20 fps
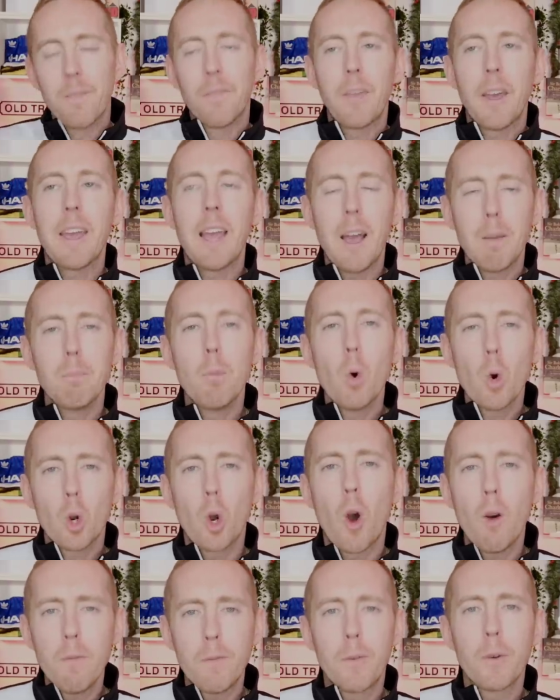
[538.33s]
they had more
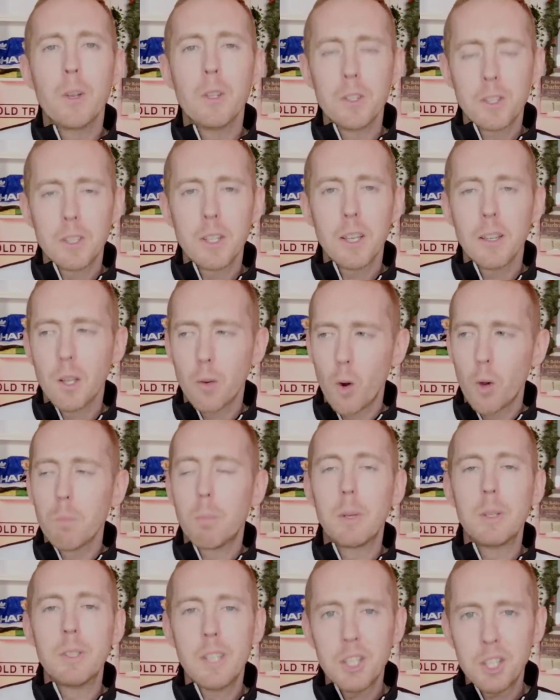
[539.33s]
confidence in their own
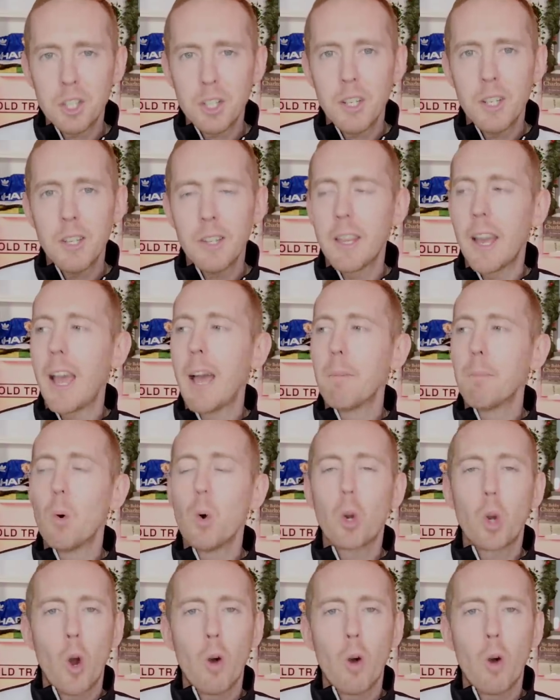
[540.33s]
positioning. They had more